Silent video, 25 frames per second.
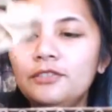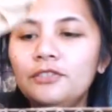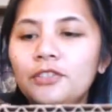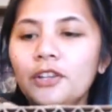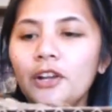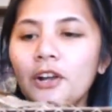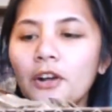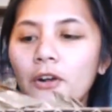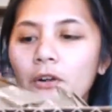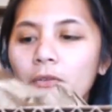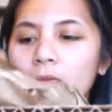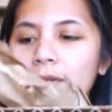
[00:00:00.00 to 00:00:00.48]

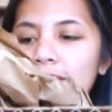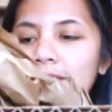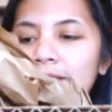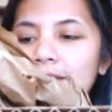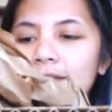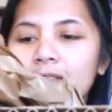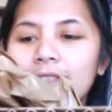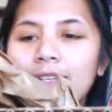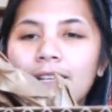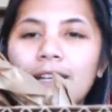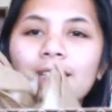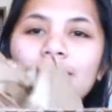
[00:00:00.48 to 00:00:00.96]
So
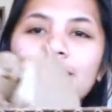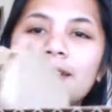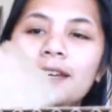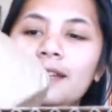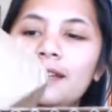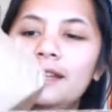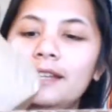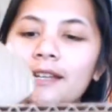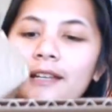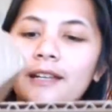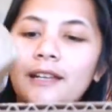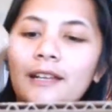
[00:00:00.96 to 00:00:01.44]
recently I
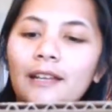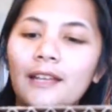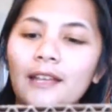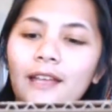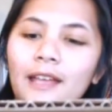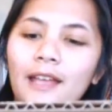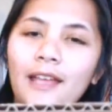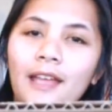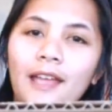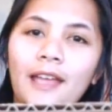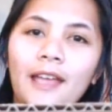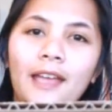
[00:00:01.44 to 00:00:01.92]
decided,
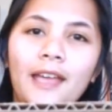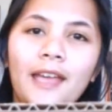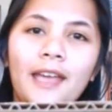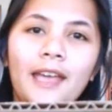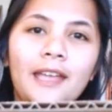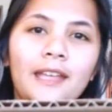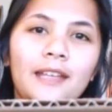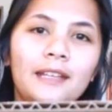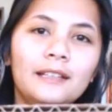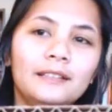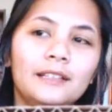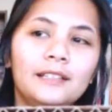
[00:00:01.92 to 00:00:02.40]
hey,